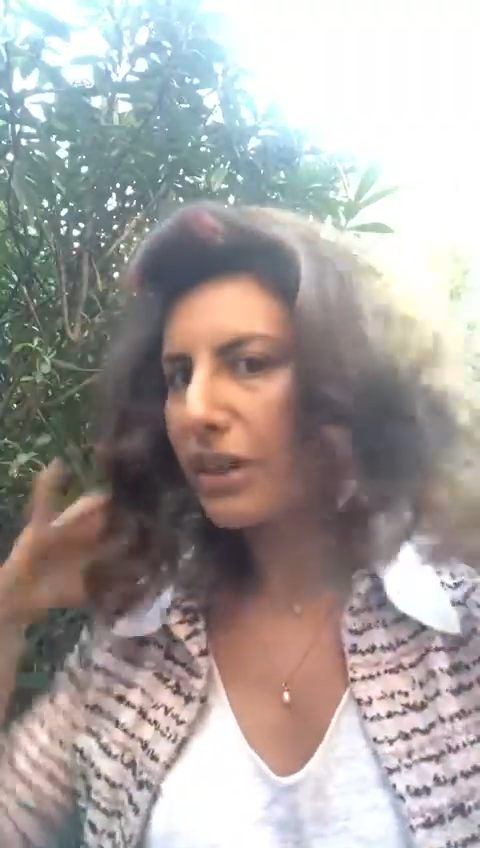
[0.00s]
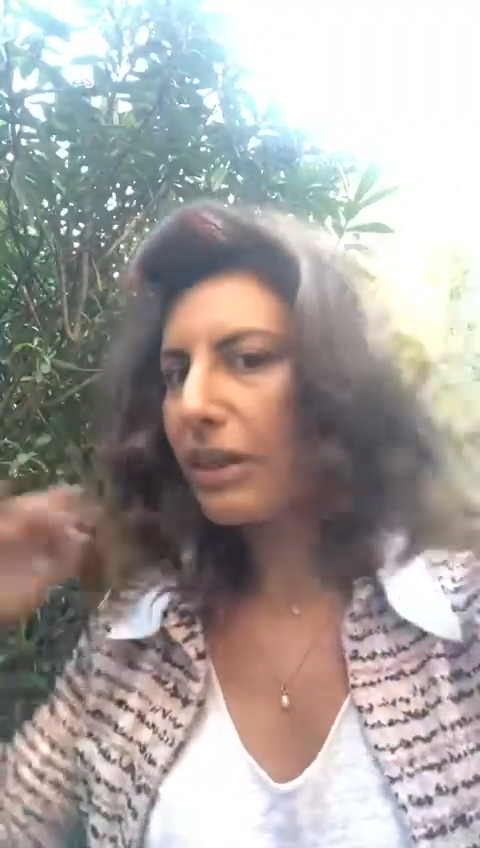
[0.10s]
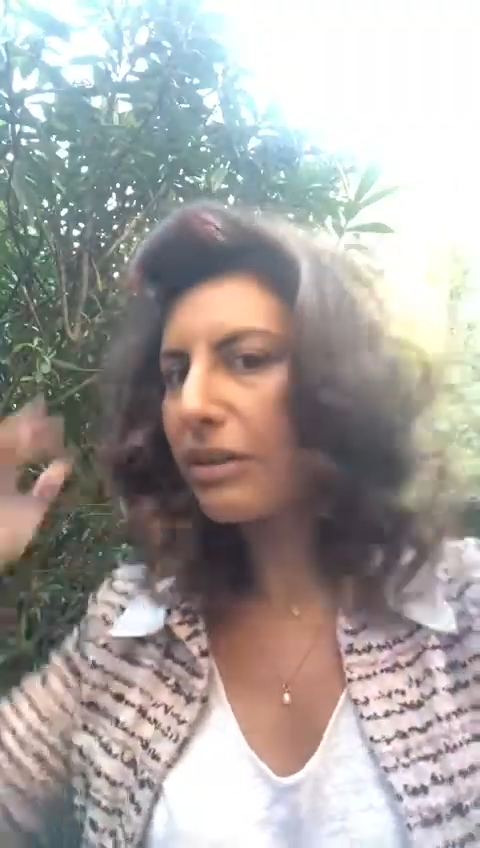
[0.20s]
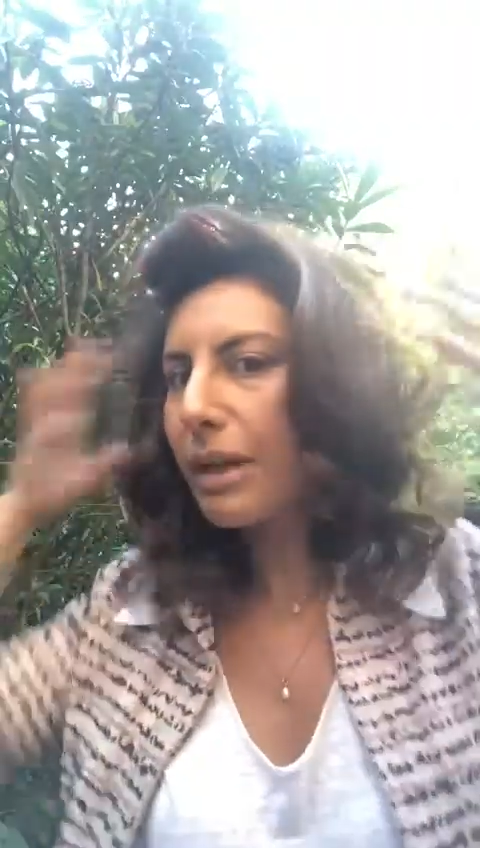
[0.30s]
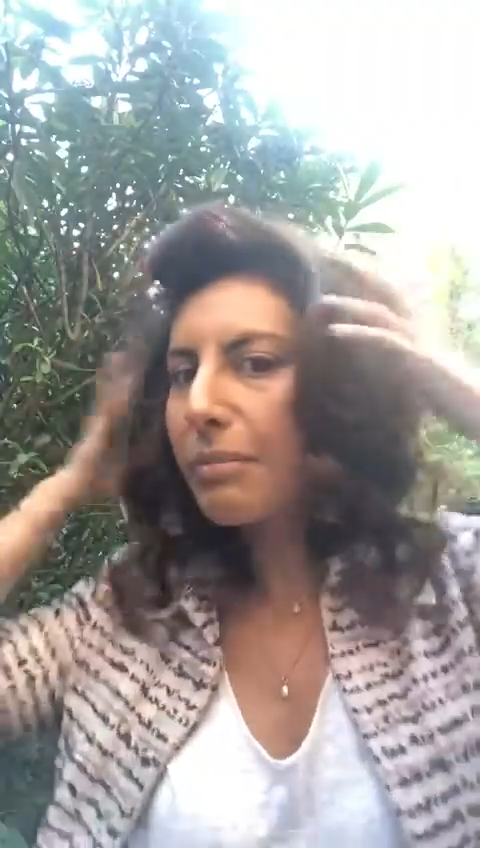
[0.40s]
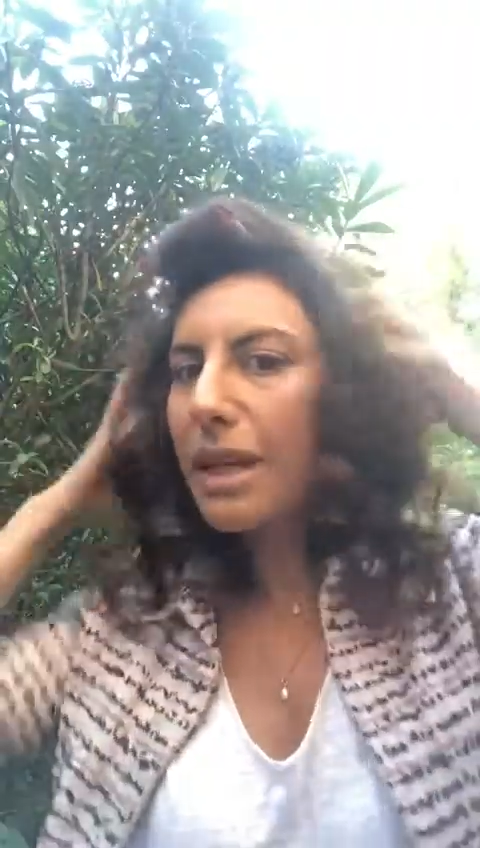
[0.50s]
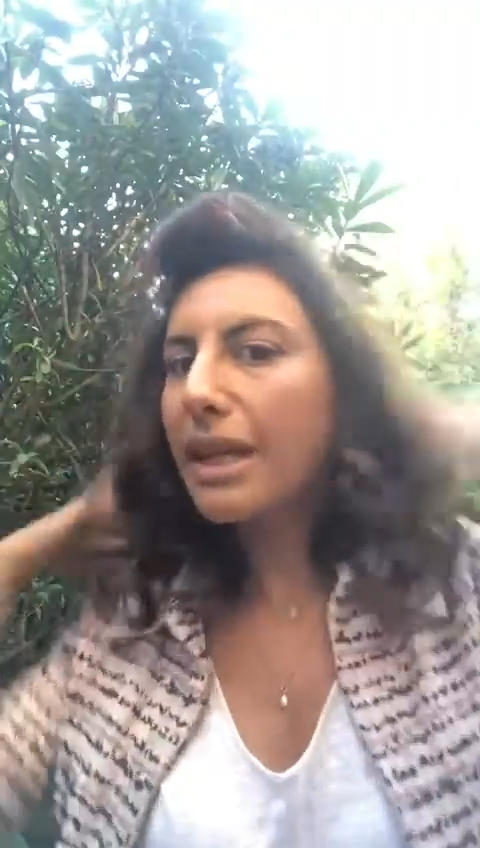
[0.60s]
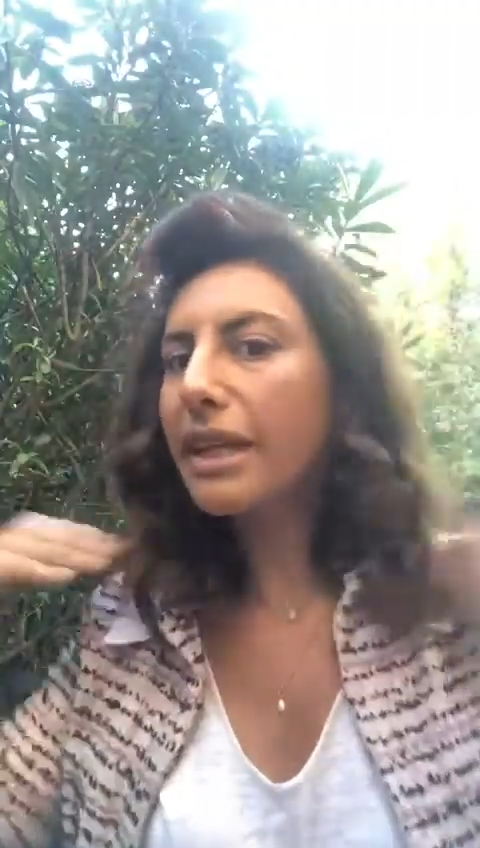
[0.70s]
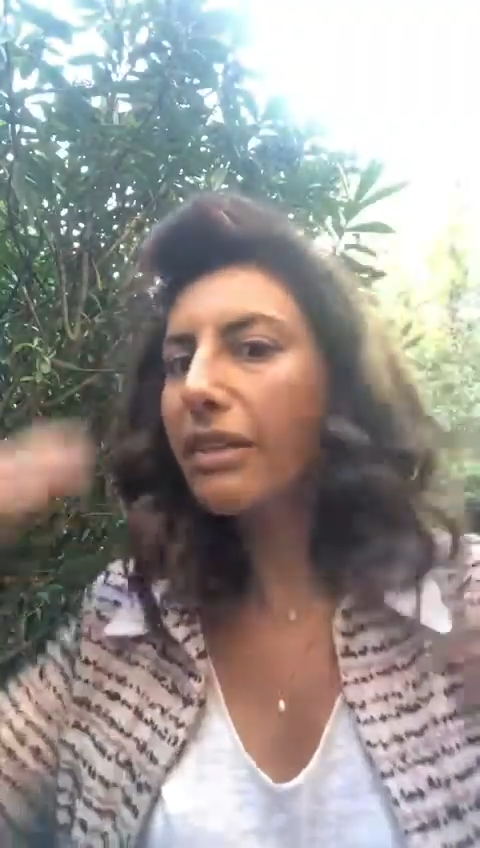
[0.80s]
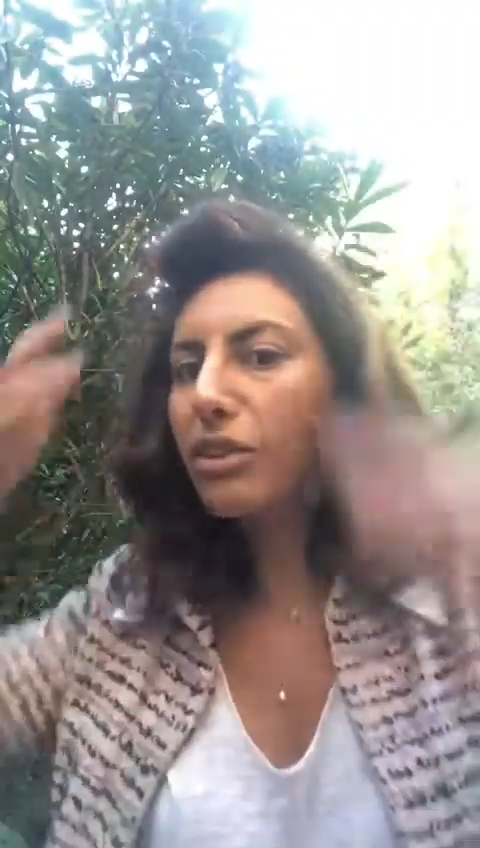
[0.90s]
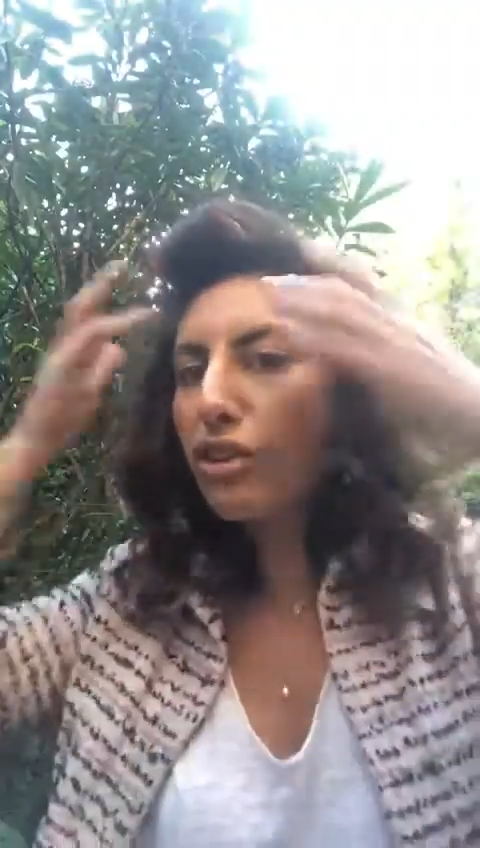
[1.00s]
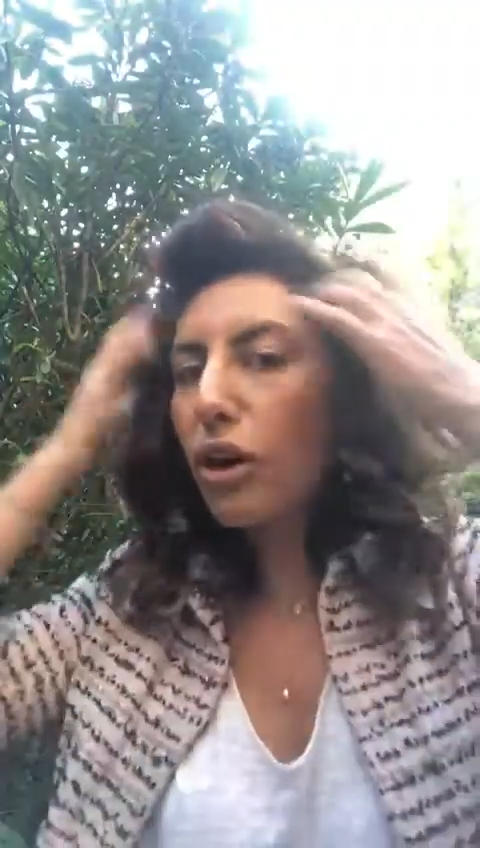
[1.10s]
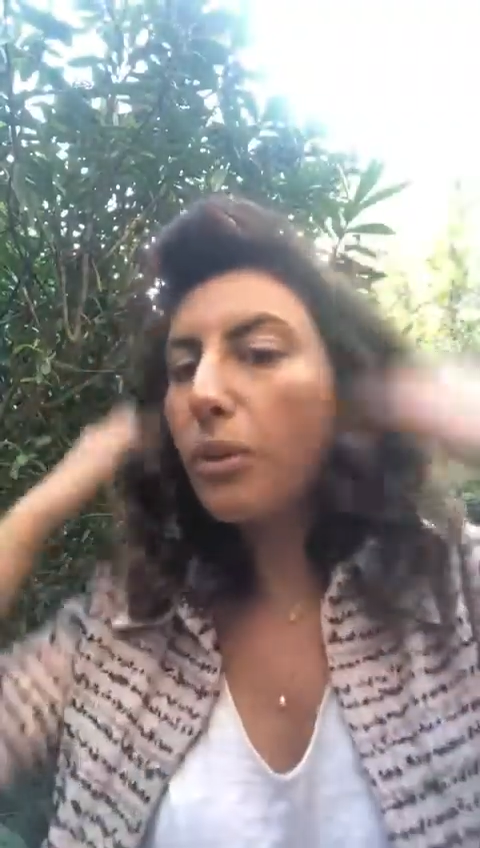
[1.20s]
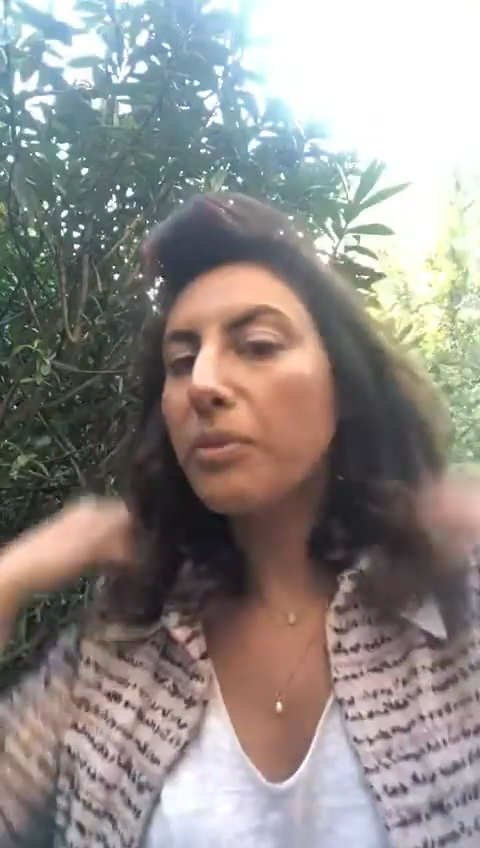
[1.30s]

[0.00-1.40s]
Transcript: out and I'm letting the top